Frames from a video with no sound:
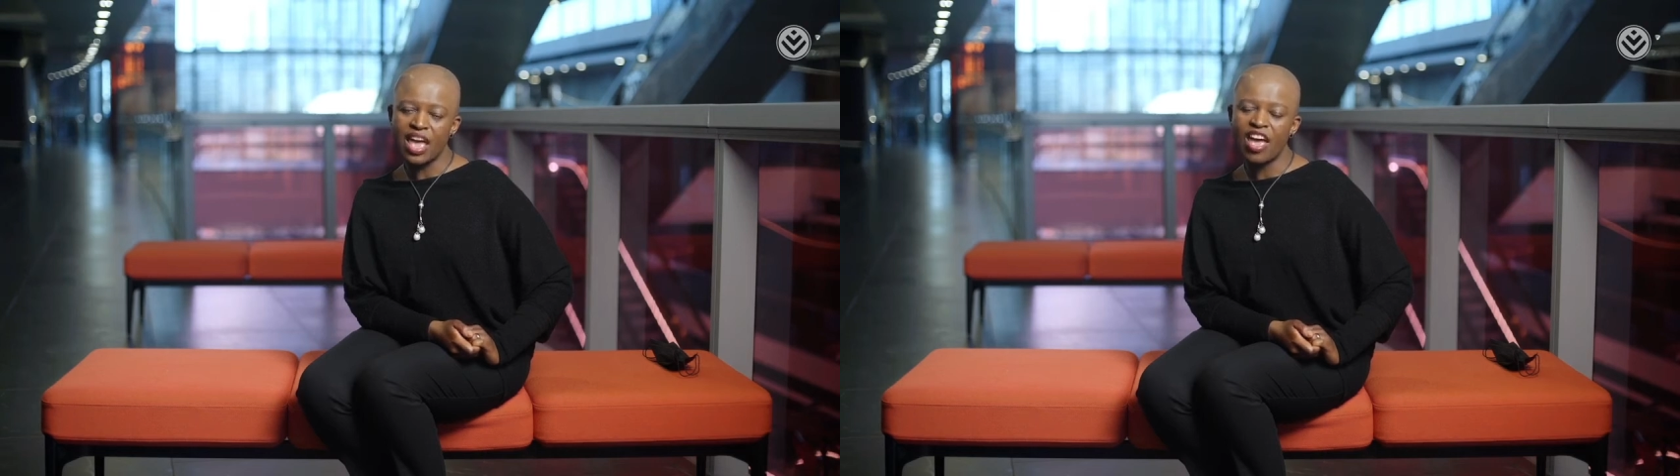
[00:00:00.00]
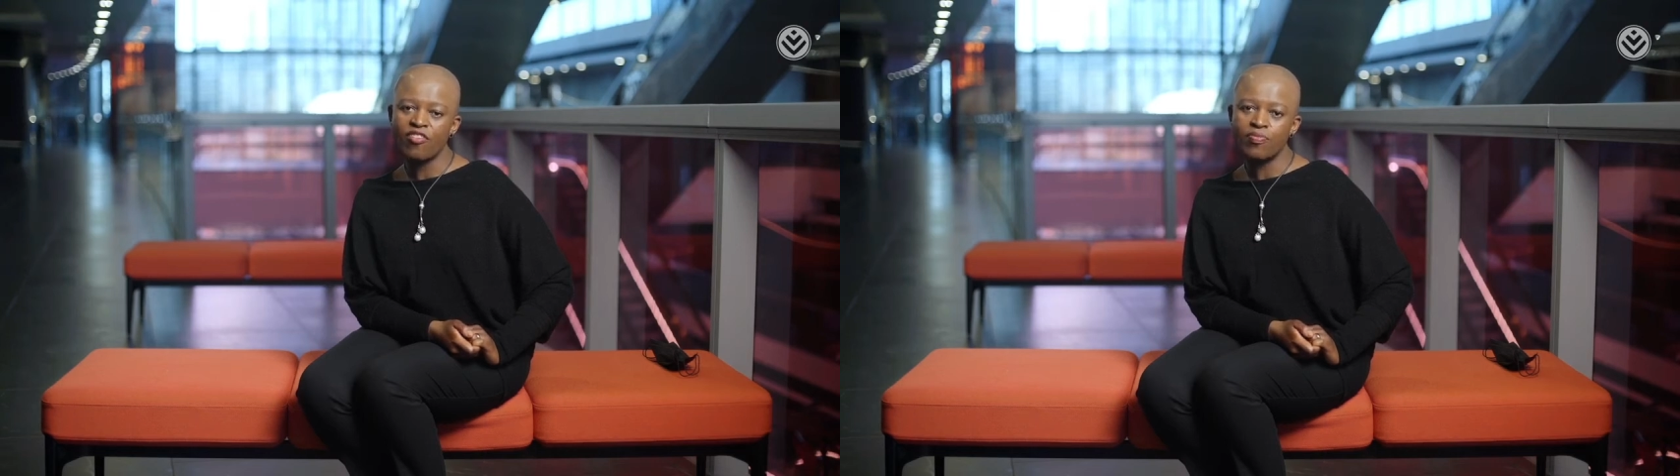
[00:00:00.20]

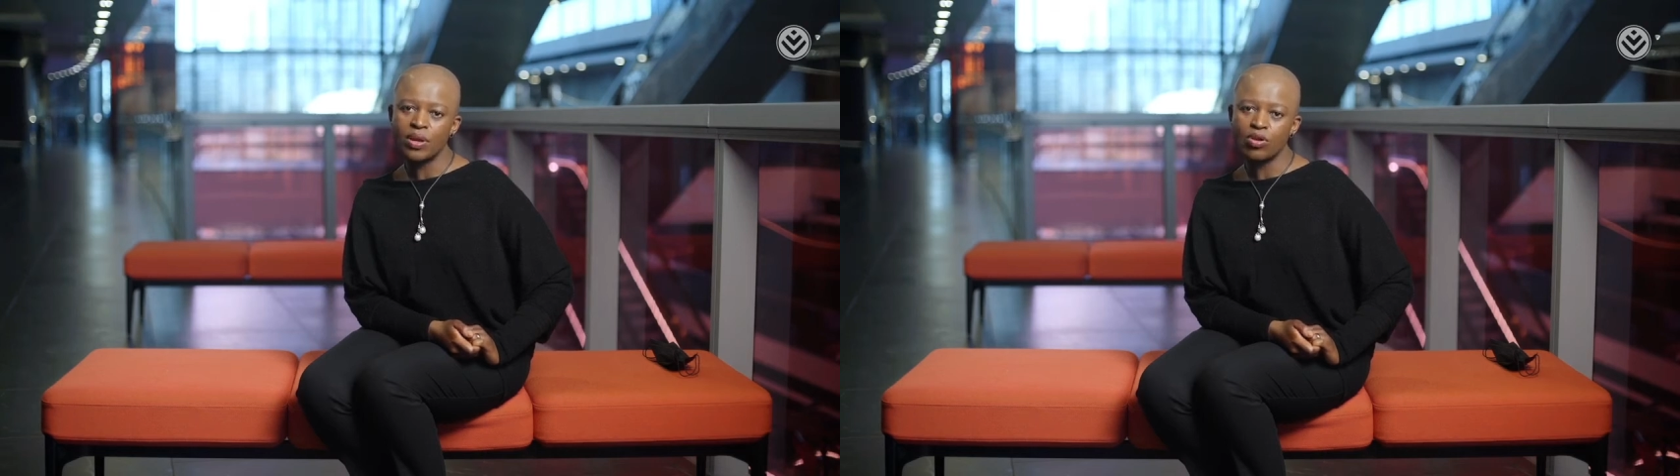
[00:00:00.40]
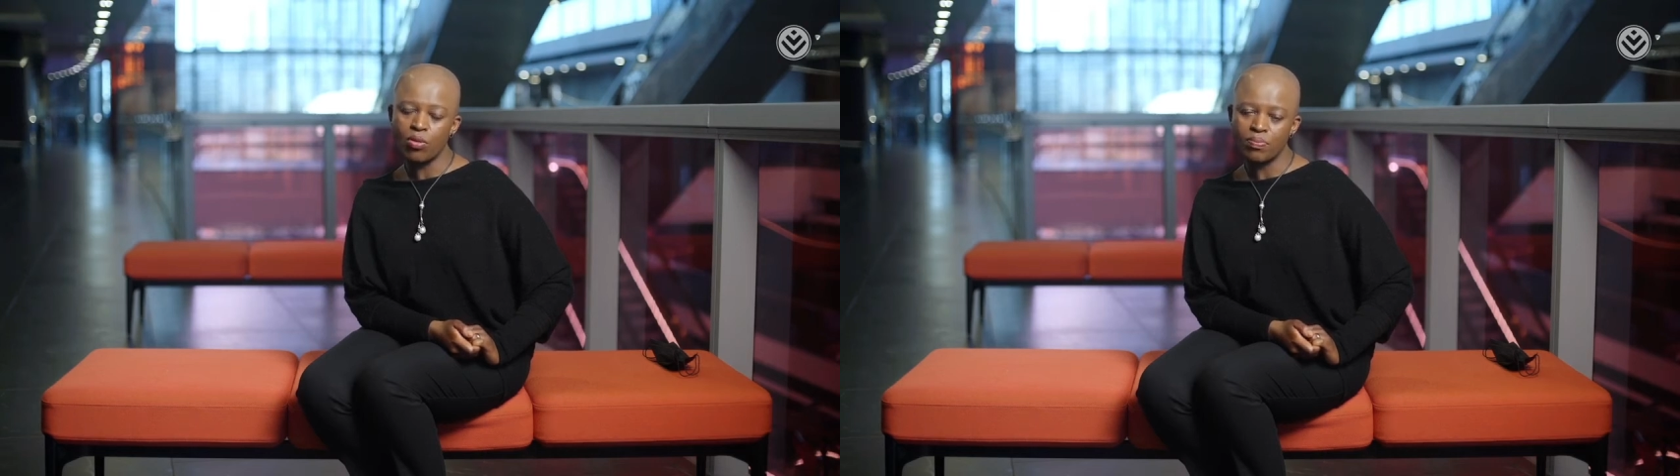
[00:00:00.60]
have
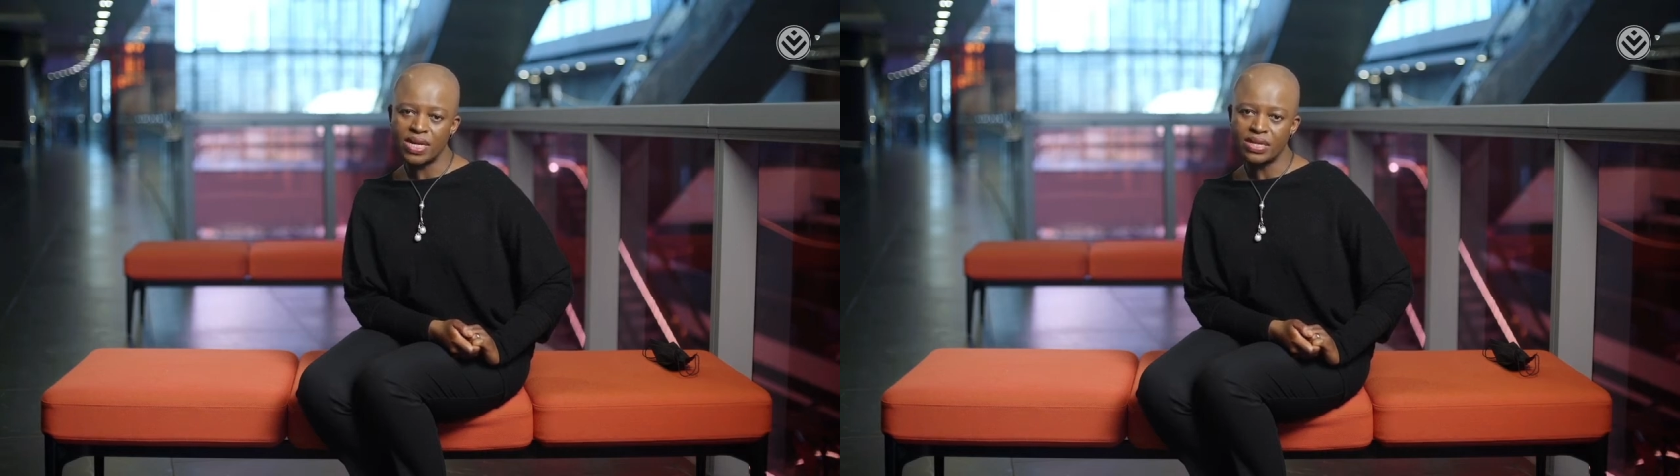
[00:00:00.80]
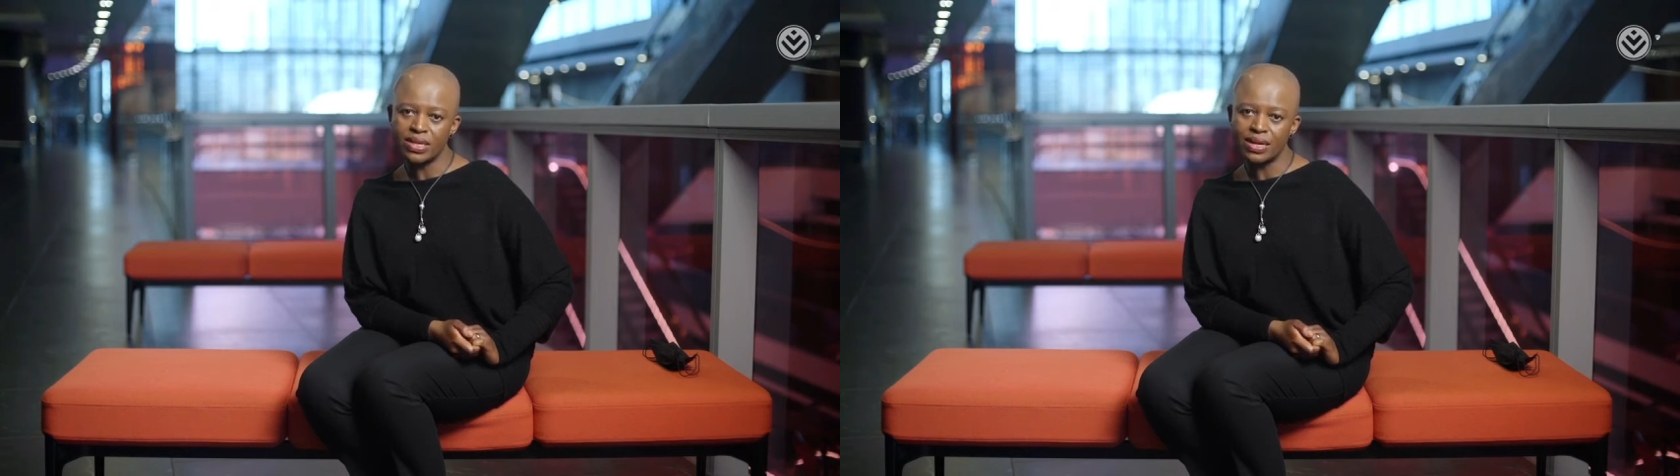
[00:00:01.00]
been
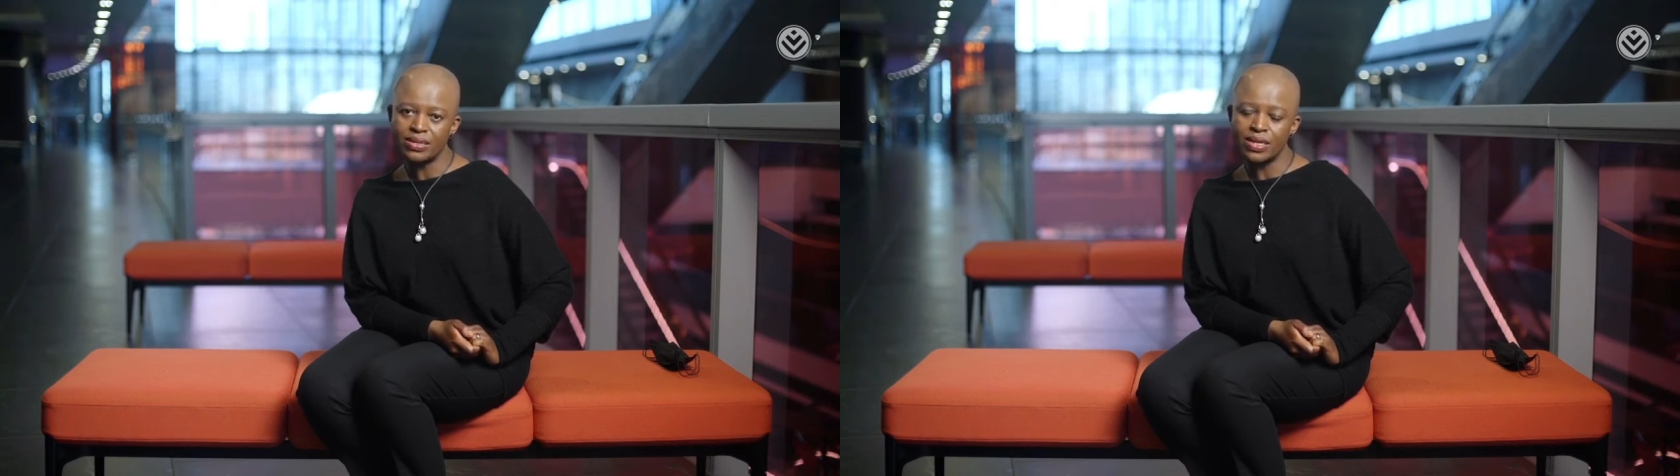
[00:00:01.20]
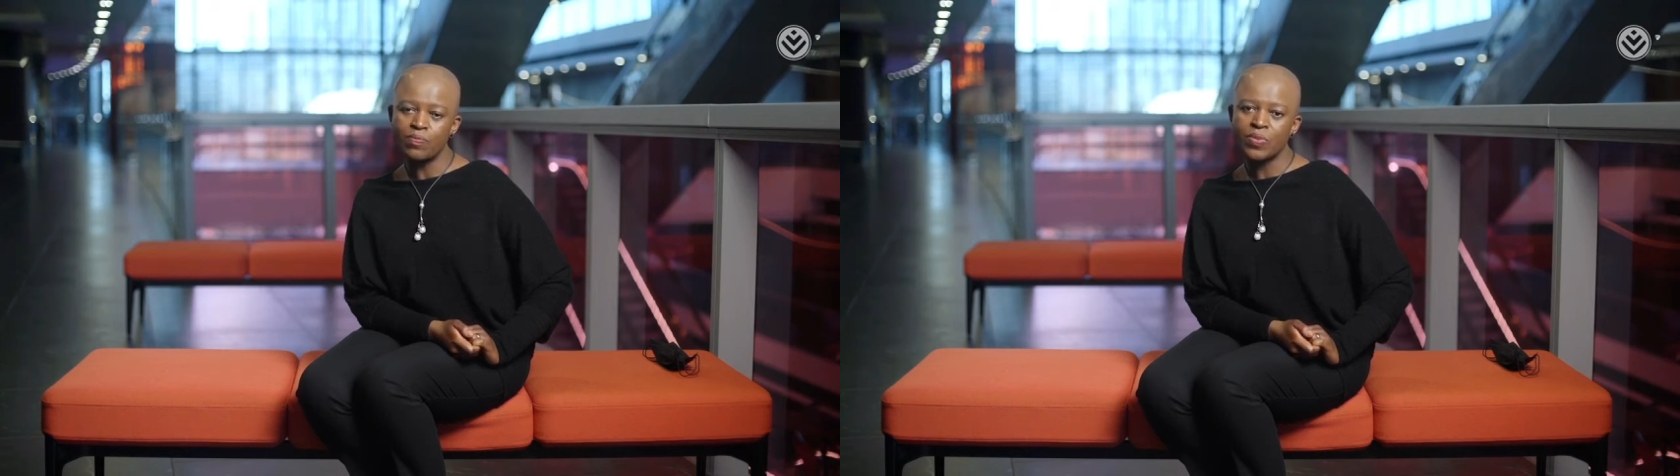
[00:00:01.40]
completed